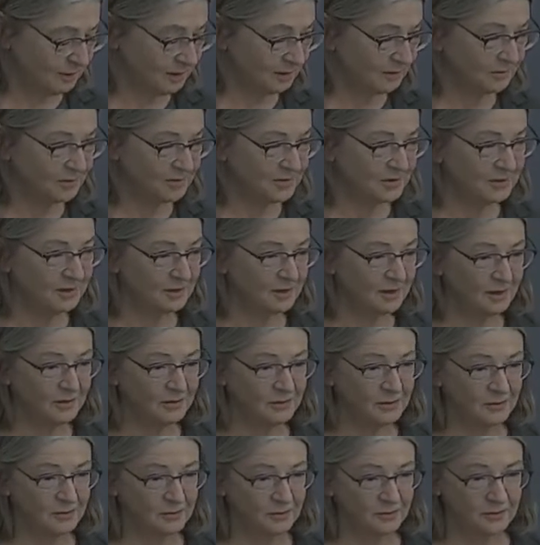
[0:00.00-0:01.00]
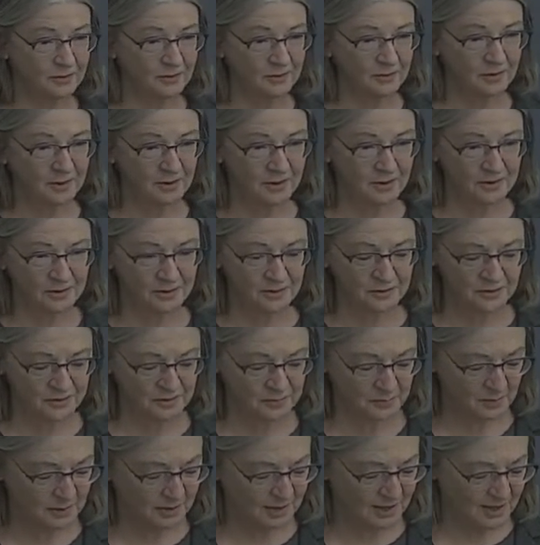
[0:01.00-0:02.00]
here is the other auto
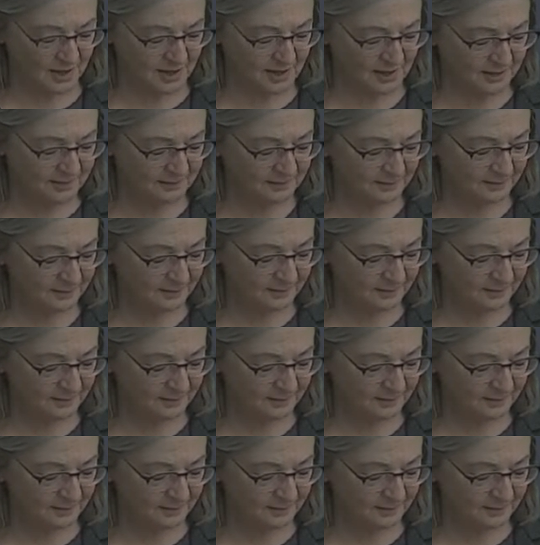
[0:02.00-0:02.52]
supply.